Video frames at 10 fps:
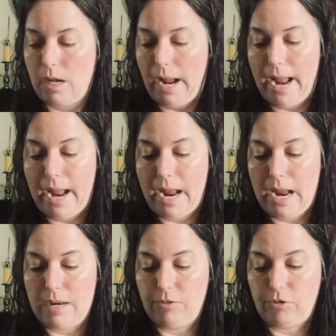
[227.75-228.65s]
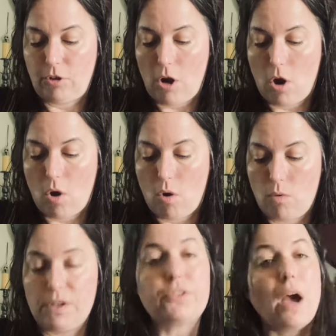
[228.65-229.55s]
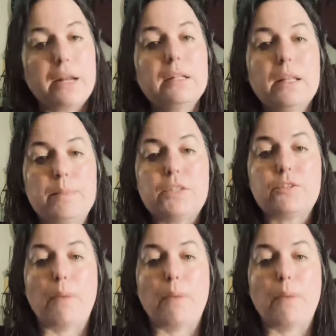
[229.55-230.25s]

And so this kind of limits